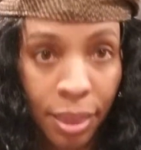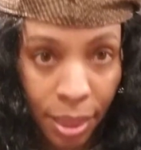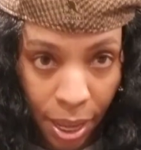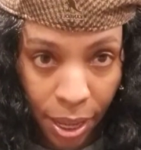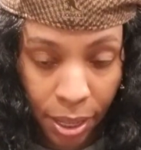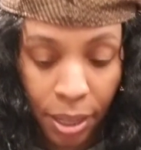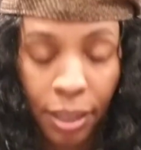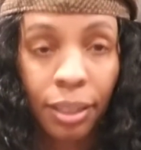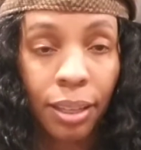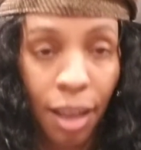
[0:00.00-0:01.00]
Thank
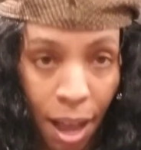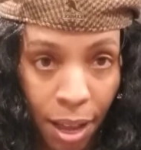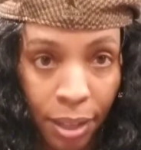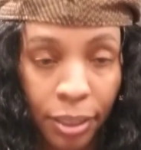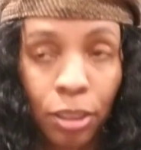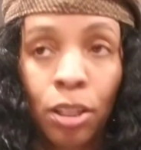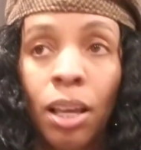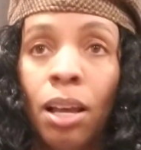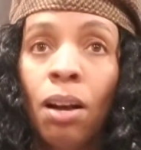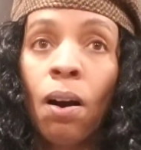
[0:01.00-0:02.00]
God.
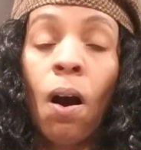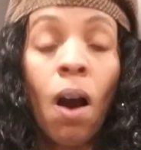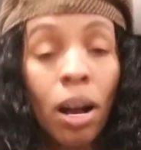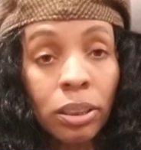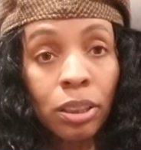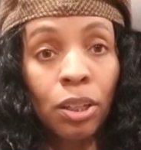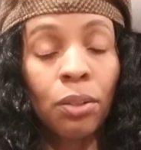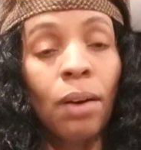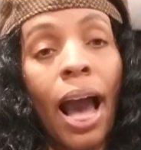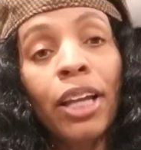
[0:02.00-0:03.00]

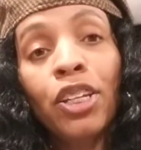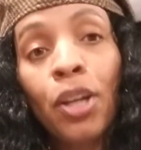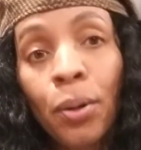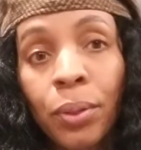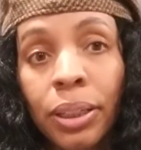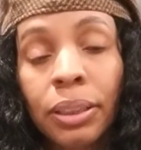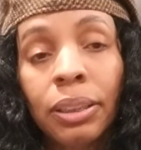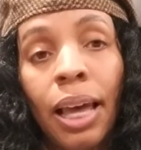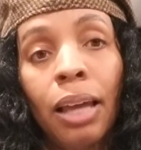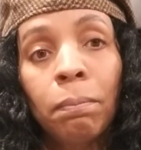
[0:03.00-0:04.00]
Also, I noticed
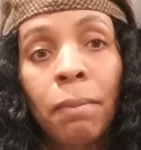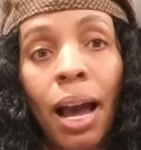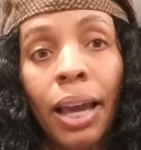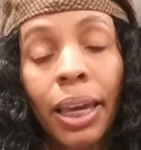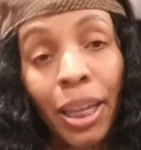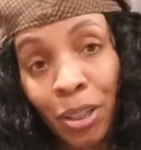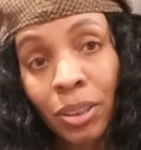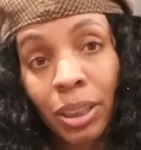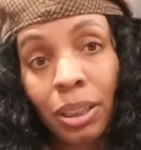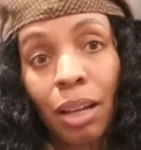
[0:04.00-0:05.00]
that my
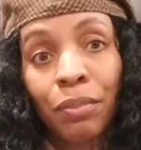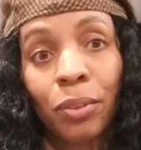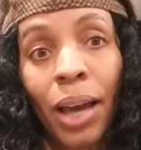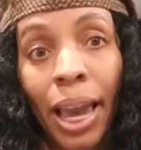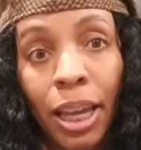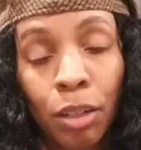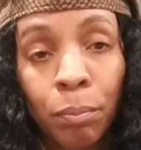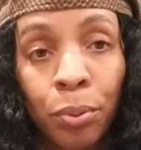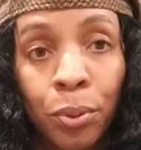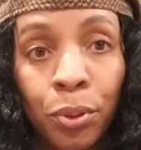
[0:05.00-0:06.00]
energy level had
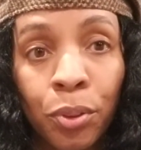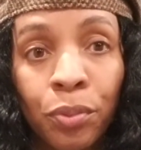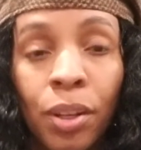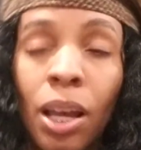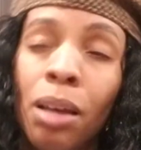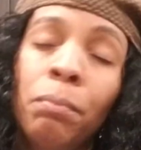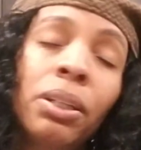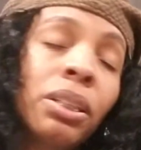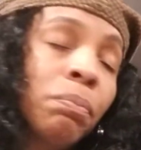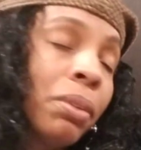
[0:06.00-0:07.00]
improved
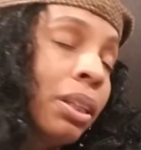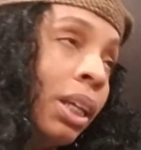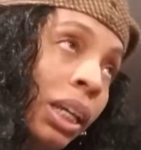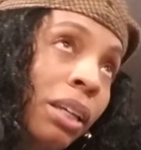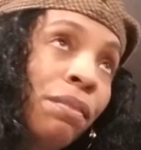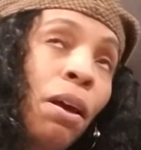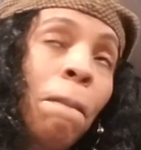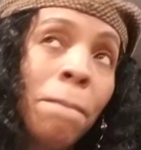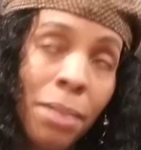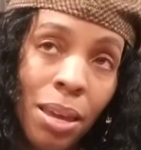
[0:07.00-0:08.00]
because believe
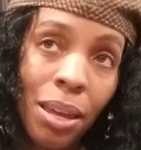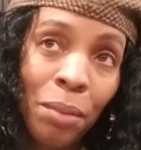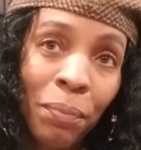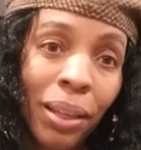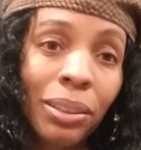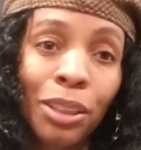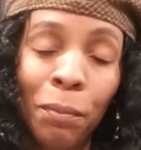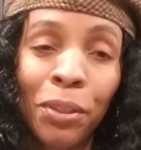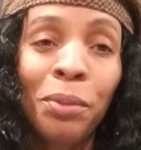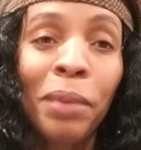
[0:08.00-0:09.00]
me, as
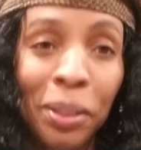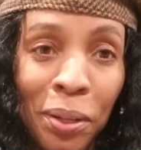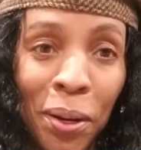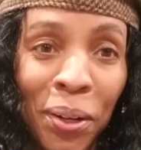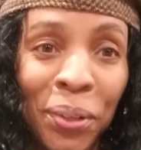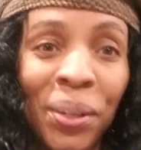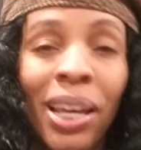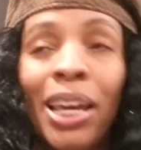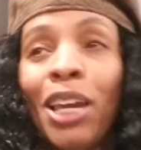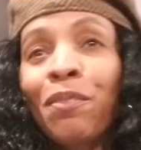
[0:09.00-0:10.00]
some of you may know,
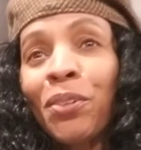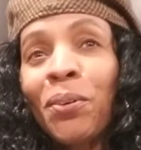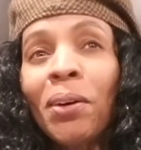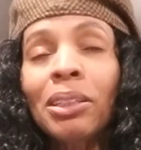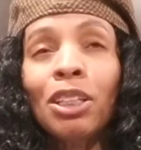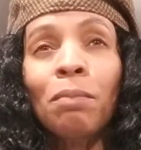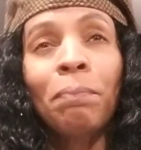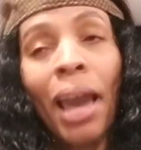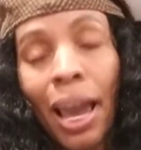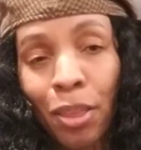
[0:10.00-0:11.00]
if you're going to the
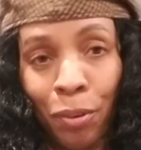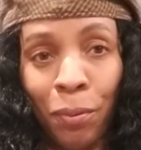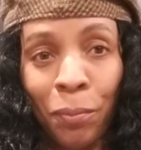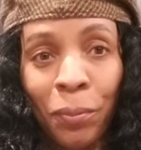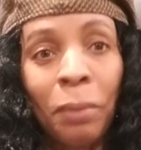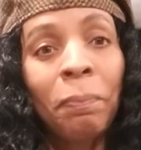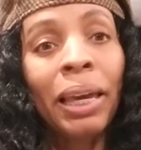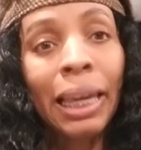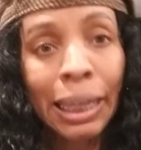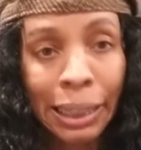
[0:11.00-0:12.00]
bathroom
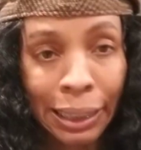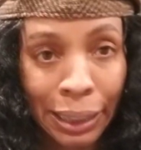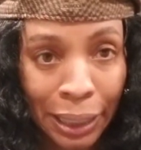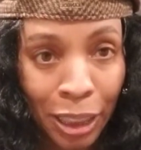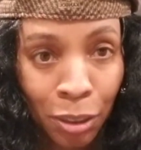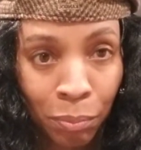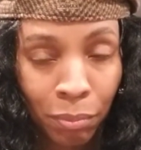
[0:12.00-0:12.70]
repeatedly,